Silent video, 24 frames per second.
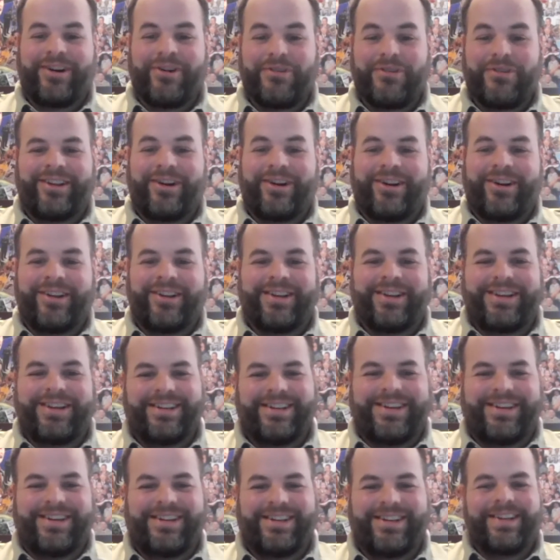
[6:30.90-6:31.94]
going
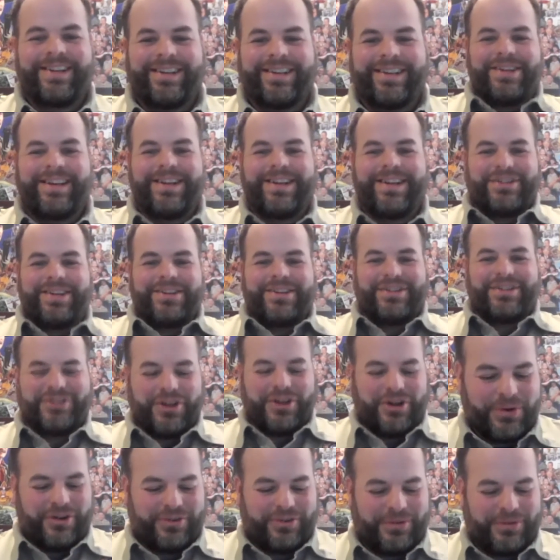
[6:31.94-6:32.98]
on.
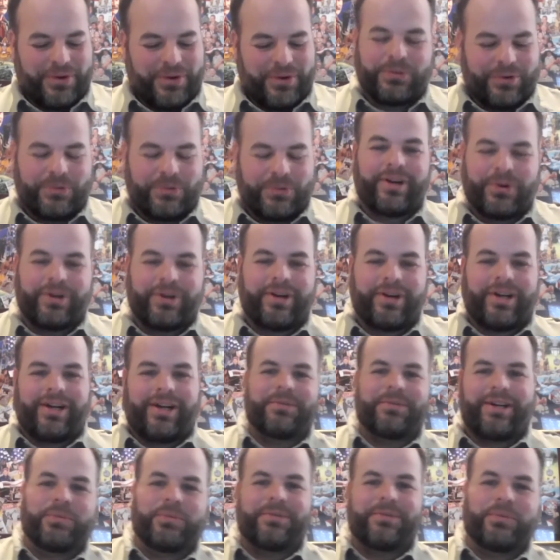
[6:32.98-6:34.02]
So
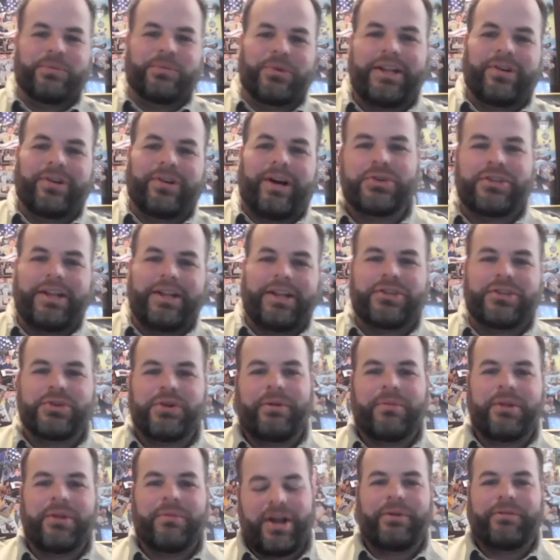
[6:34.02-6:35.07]
we're glad that you
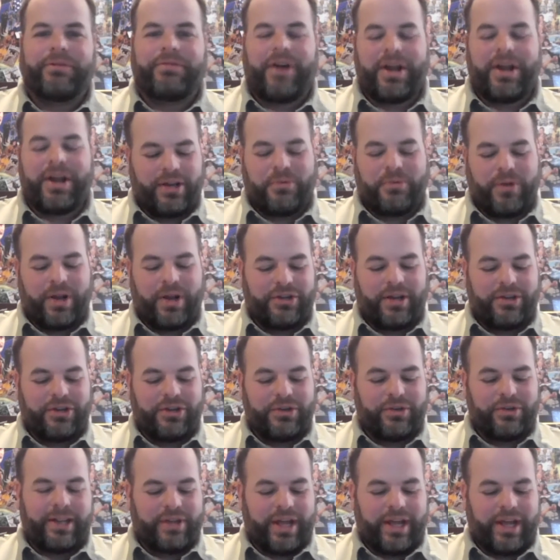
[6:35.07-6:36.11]
were able to find a way to
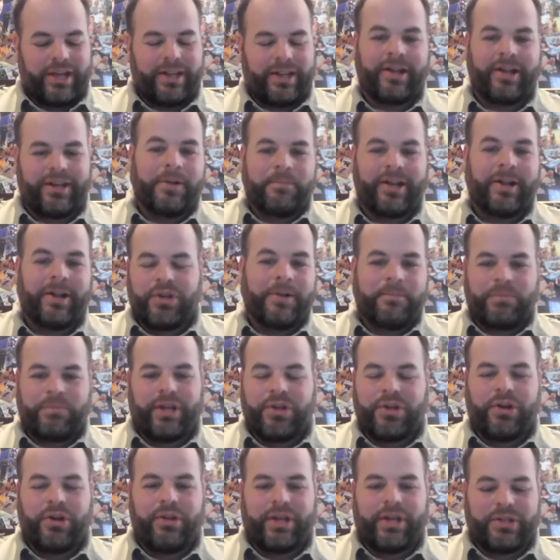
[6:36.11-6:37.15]
do that. And
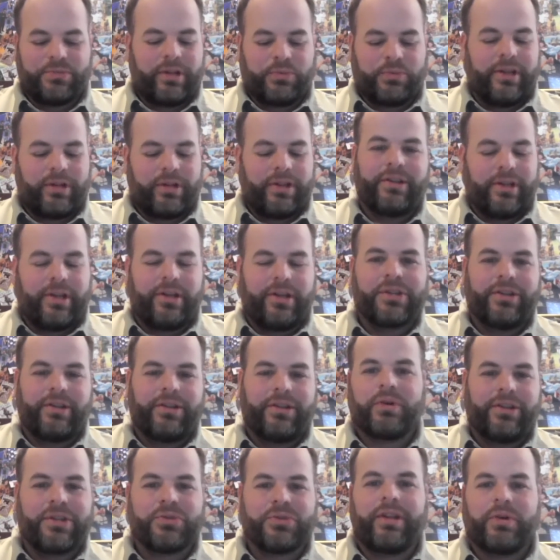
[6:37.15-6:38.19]
that's one of
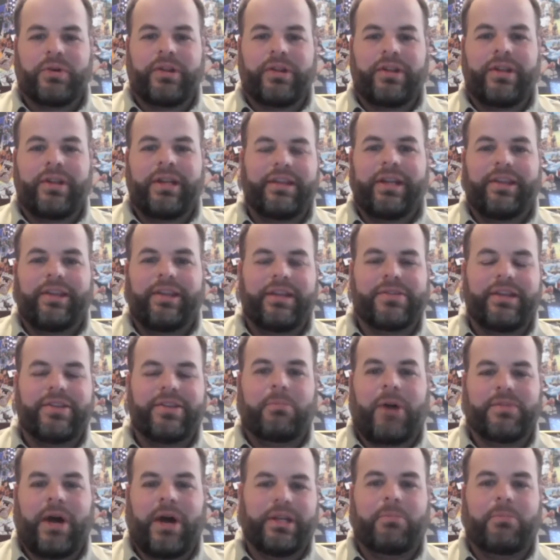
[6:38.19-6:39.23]
the neat
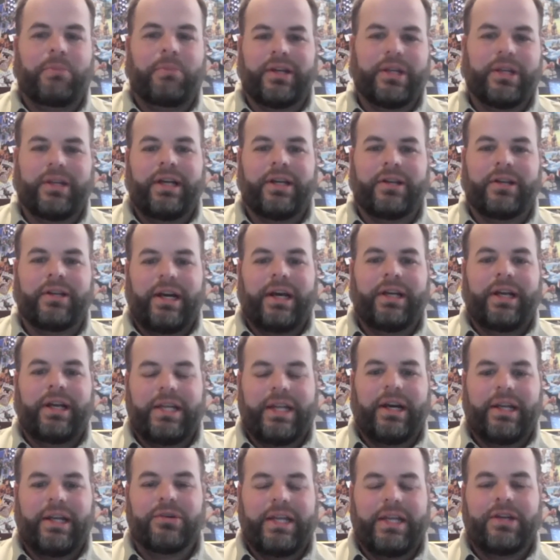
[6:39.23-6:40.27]
things about being
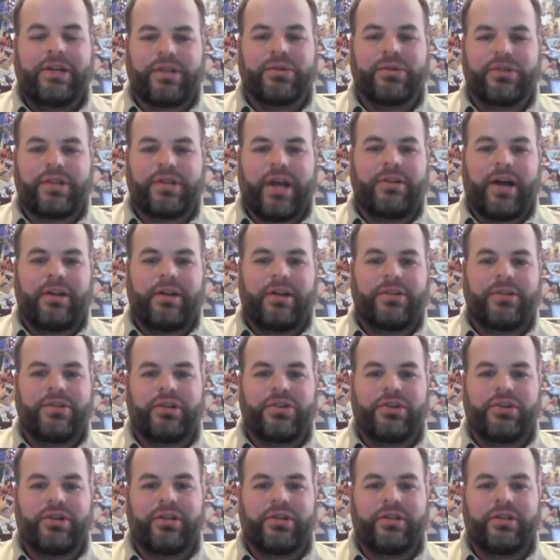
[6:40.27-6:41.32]
an Eagle Scout is
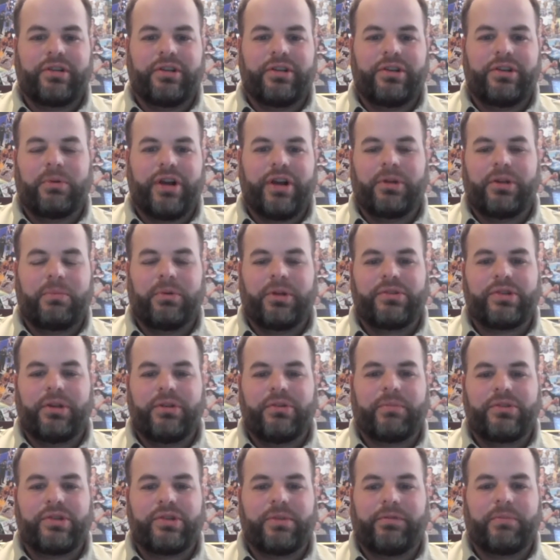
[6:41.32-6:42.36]
you're able to
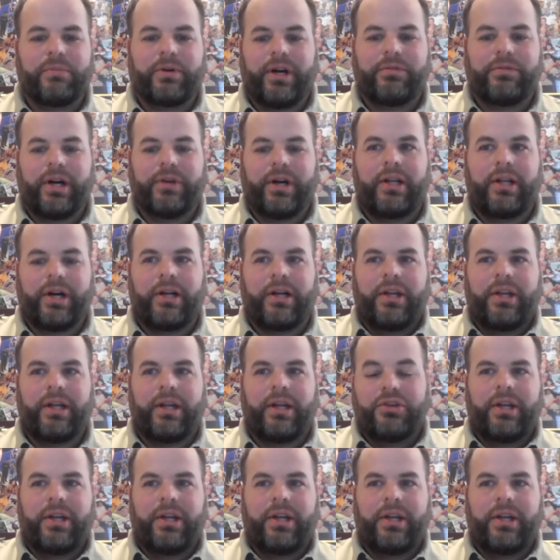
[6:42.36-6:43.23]
use some of